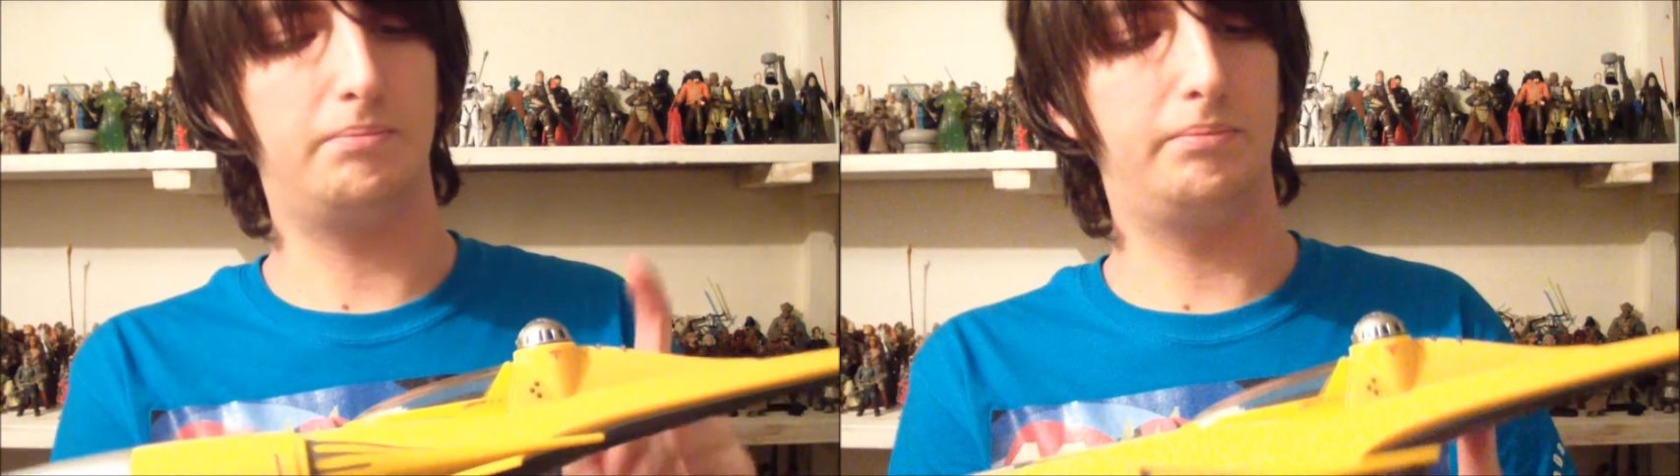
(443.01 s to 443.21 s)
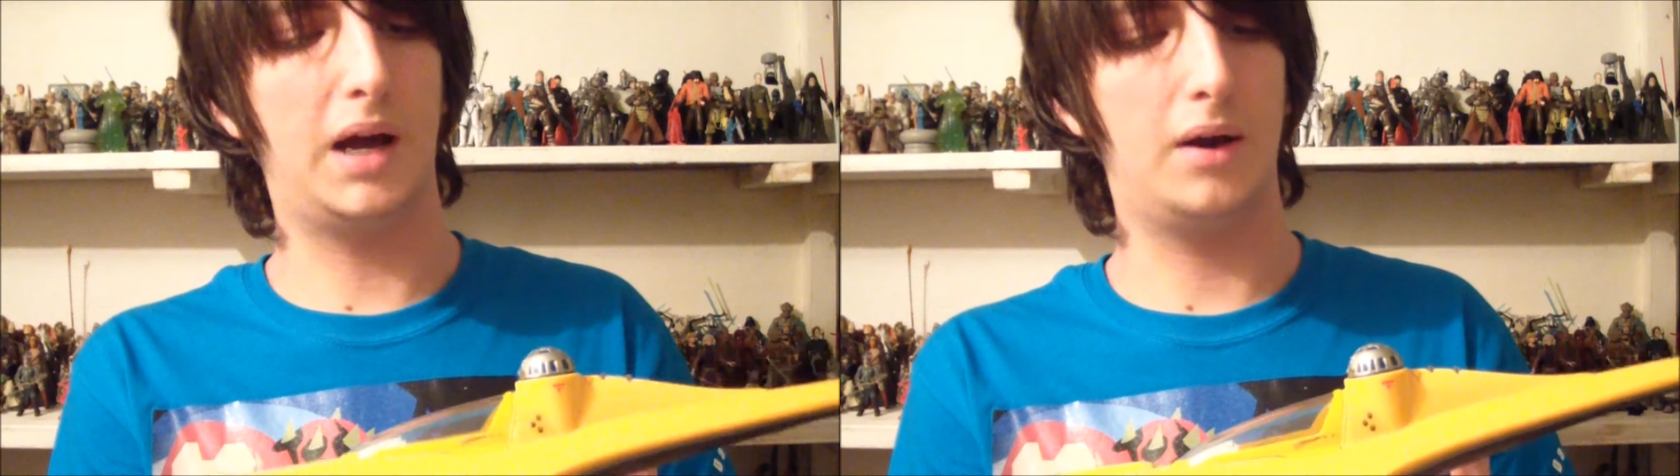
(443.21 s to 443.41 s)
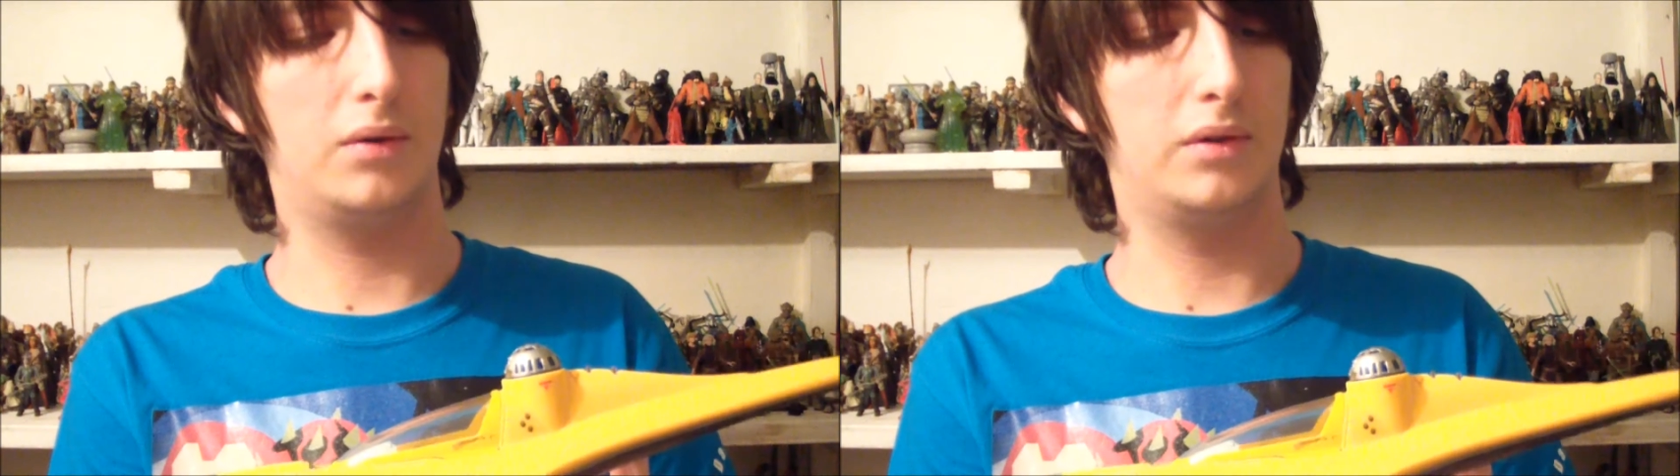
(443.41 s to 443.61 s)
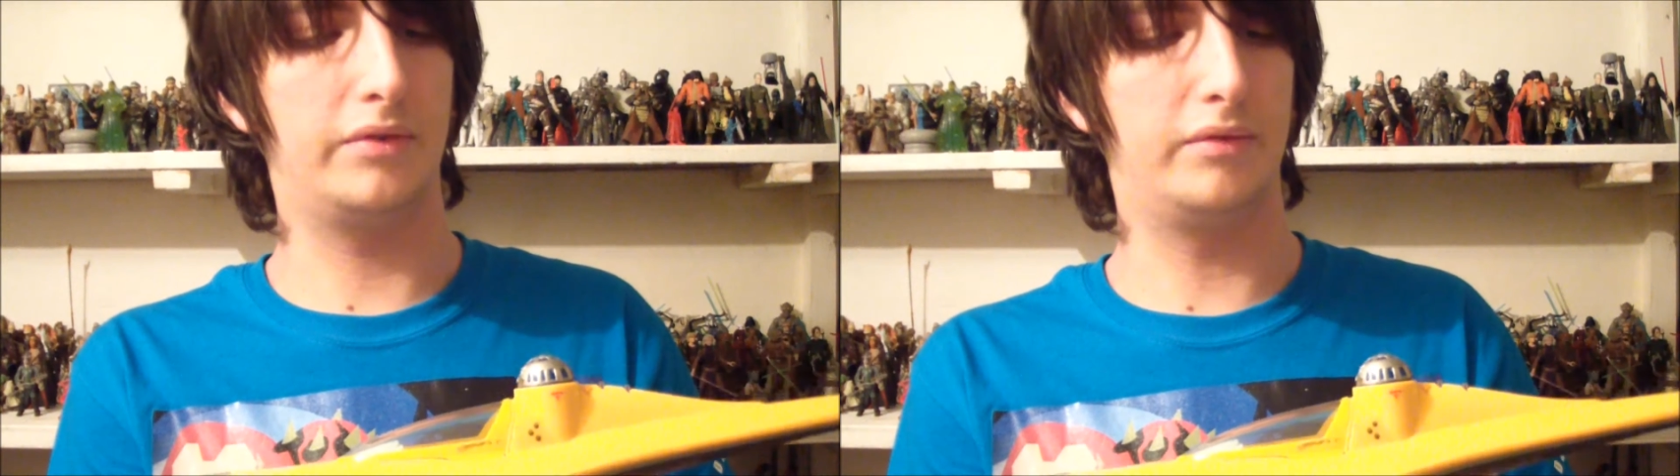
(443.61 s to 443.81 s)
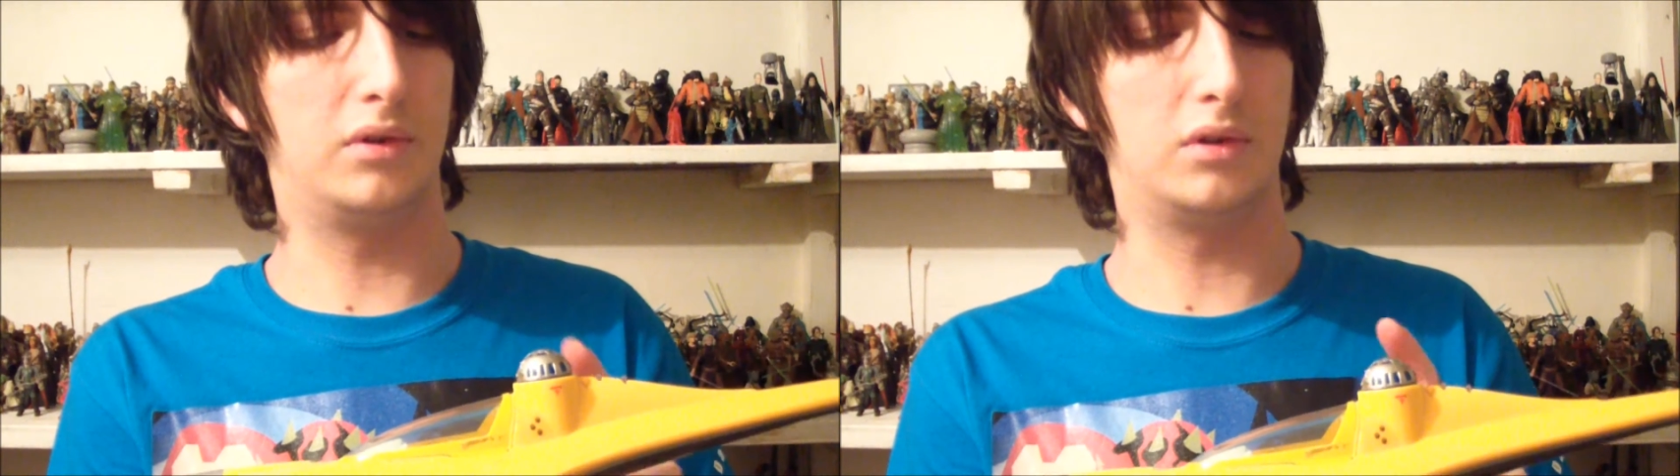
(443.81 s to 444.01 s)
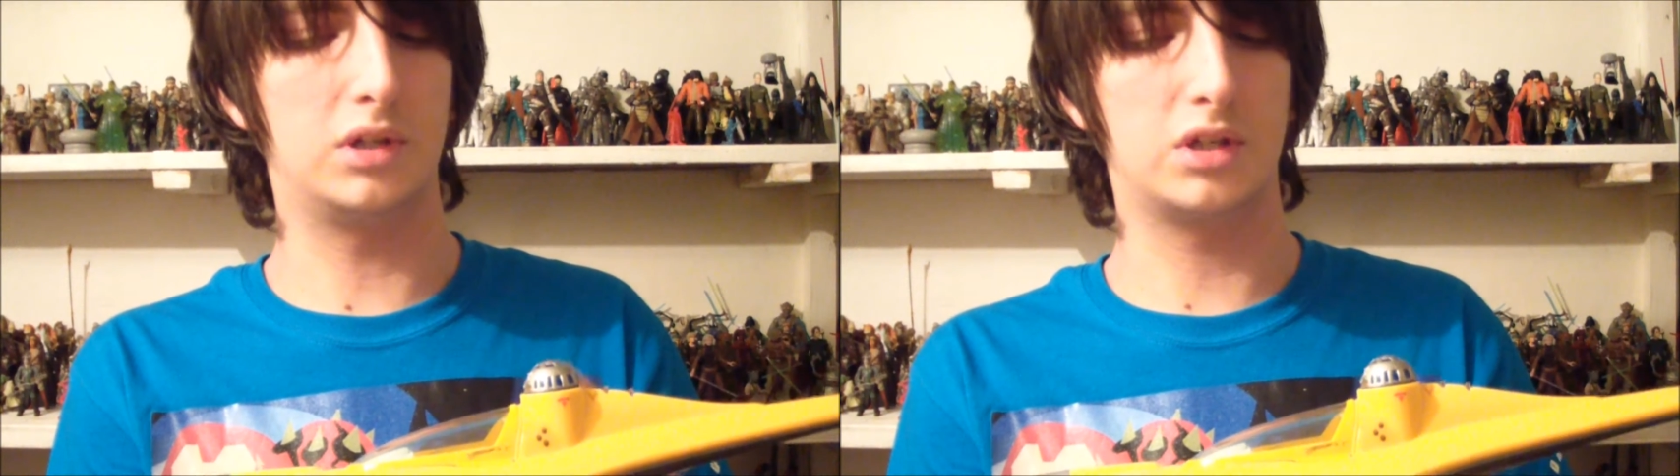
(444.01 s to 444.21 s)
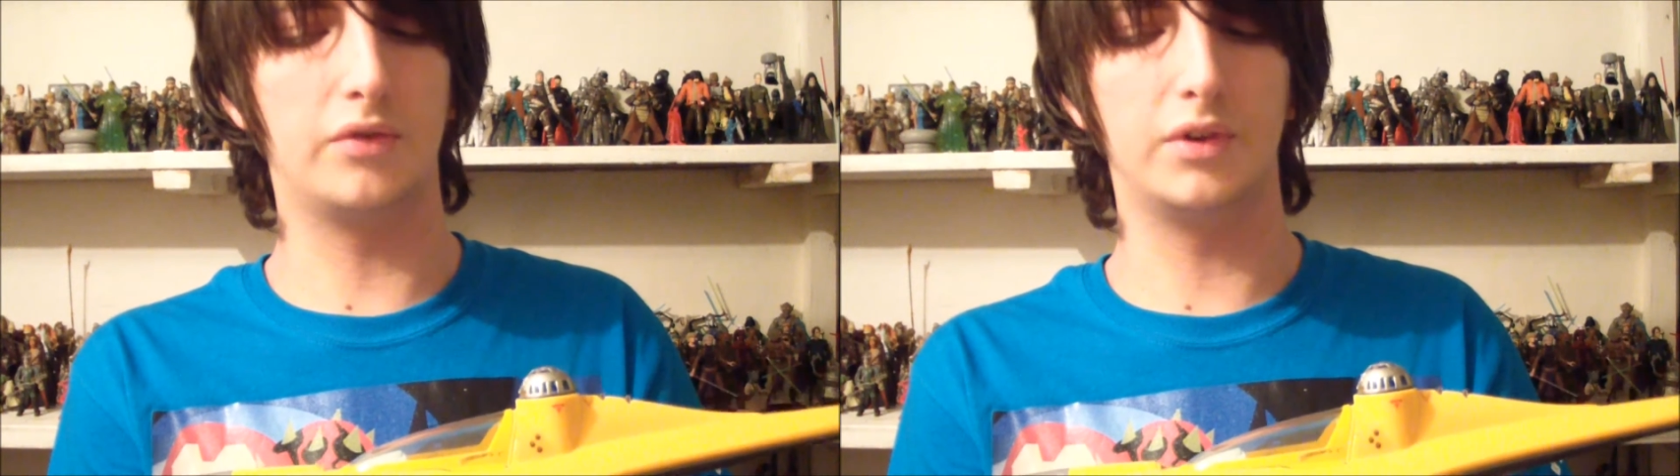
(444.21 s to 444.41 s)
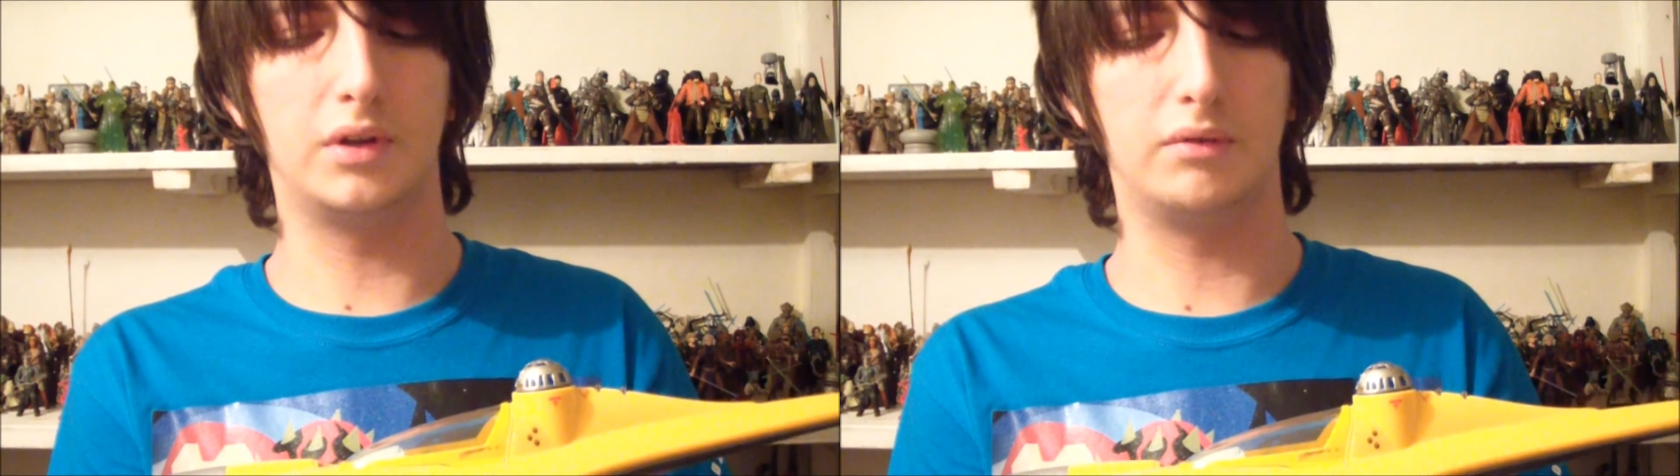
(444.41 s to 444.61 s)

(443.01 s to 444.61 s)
power of the discover the